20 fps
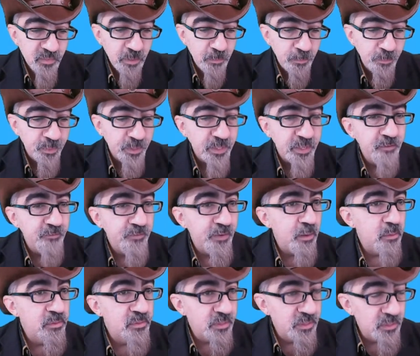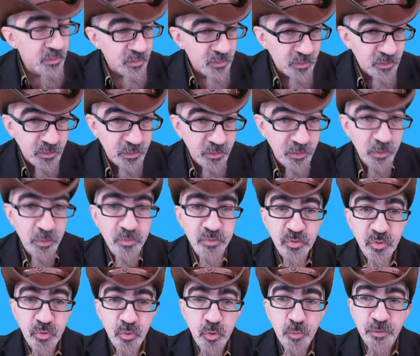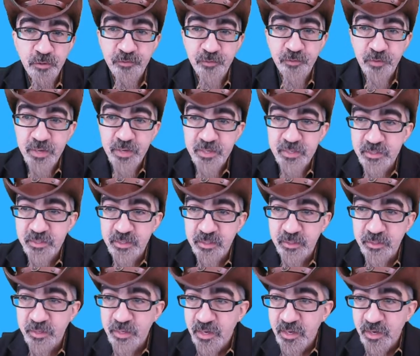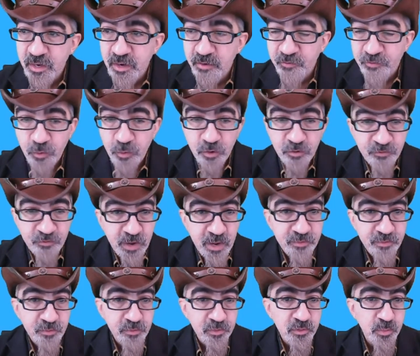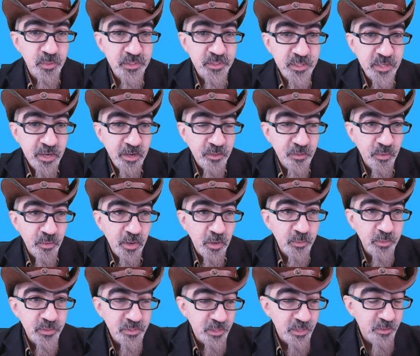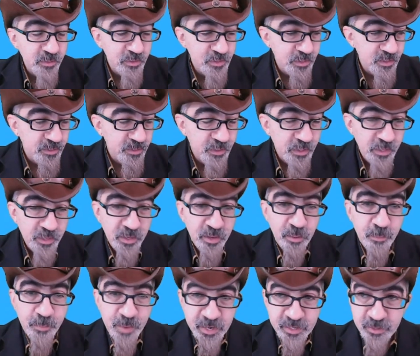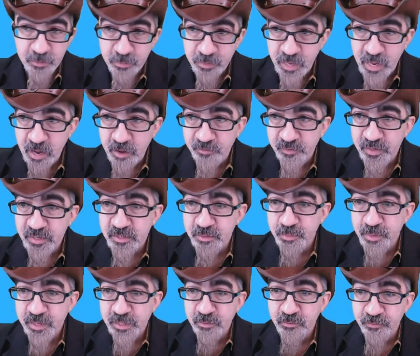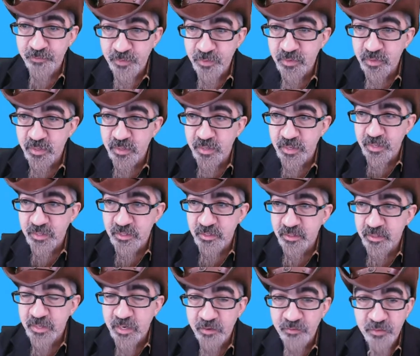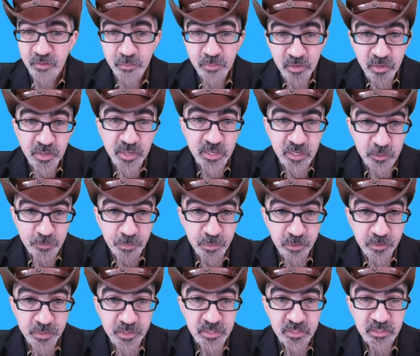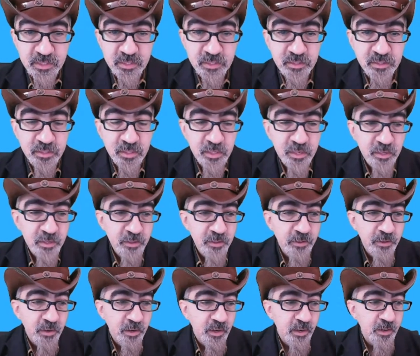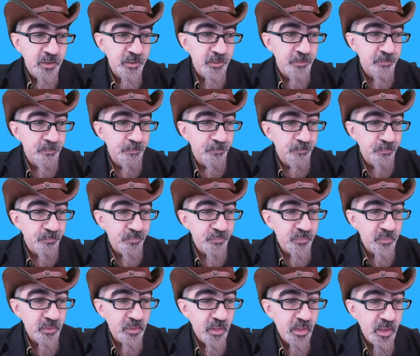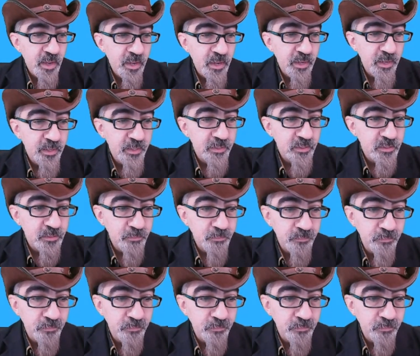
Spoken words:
but if I was in a close group of friends and four or five of us were together, I was there to make them laugh and to make them feel good and to give them good experiences. Um, and